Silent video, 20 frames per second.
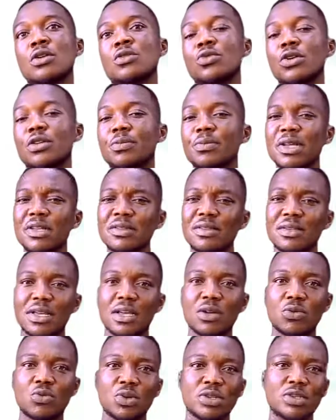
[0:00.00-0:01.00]
So it means in the
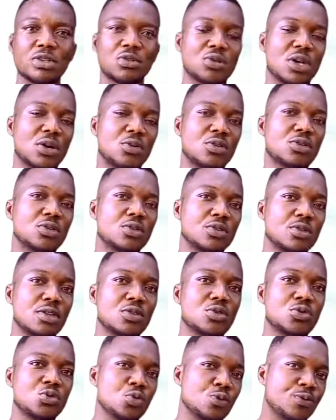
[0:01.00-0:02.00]
equations we are going to see
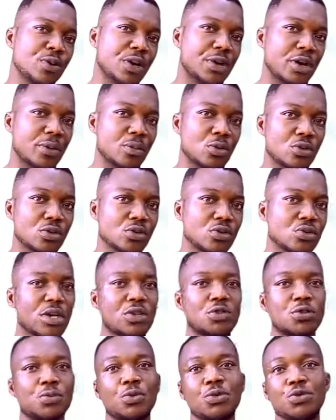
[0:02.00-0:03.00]
two variables we are
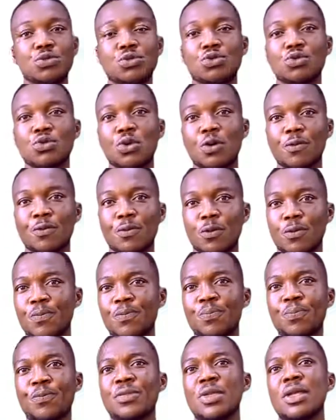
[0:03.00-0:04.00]
supposed to solve for.
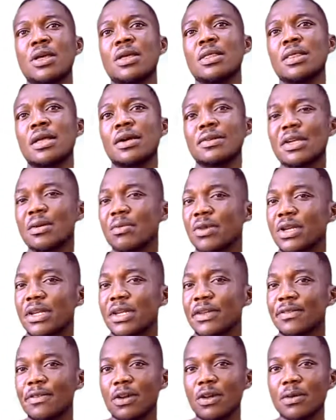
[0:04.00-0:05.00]
Now somebody
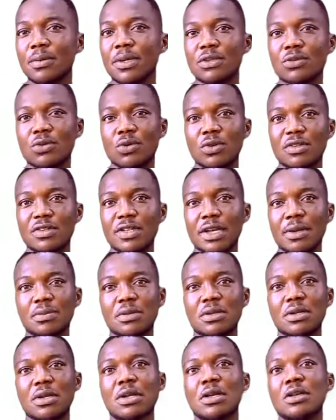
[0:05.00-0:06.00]
developed this concept
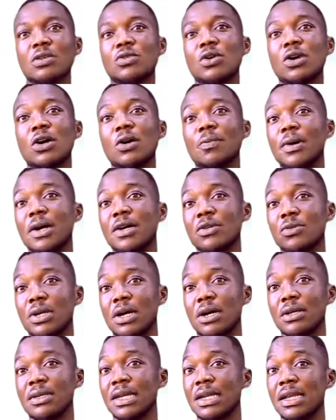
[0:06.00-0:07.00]
to help us with
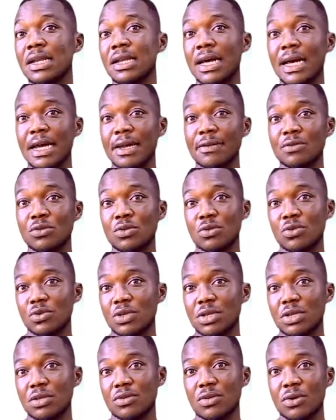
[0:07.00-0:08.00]
our daily life
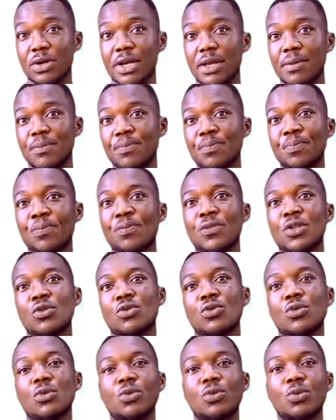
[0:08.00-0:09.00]
solutions, okay?
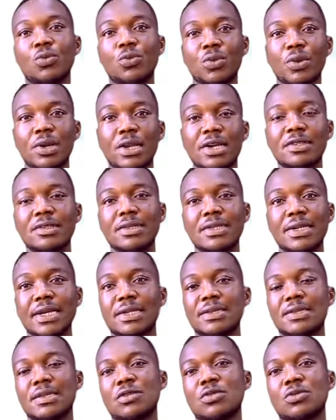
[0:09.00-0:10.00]
So let's
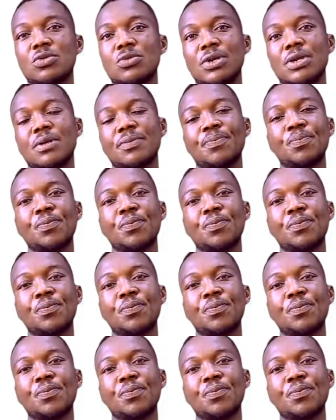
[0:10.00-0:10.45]
get into it.